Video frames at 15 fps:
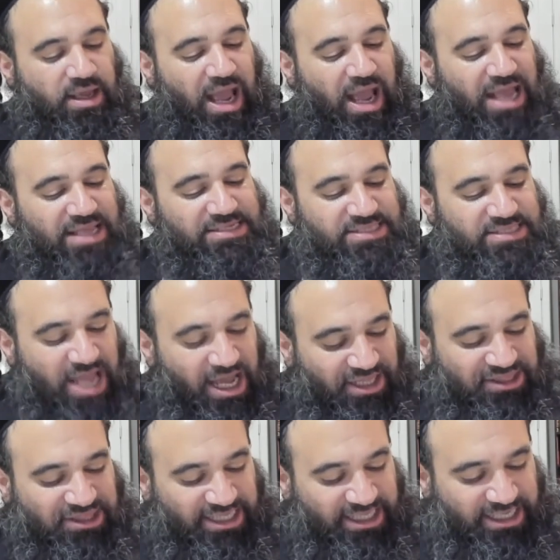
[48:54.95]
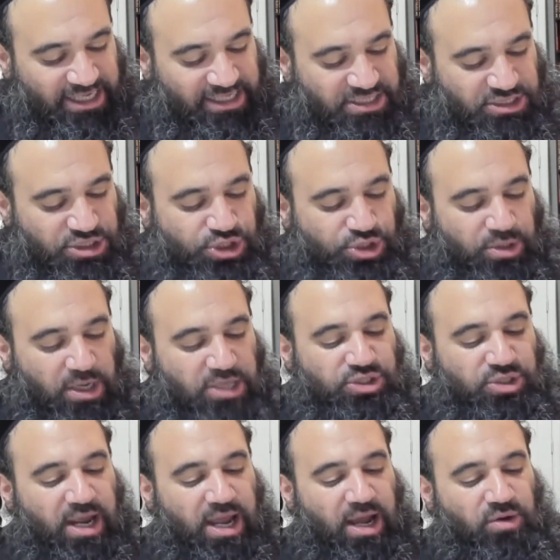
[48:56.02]
has nothing in His
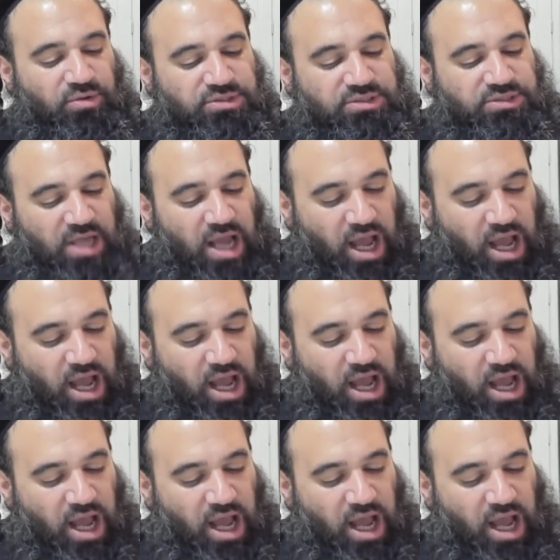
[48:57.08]
treasure house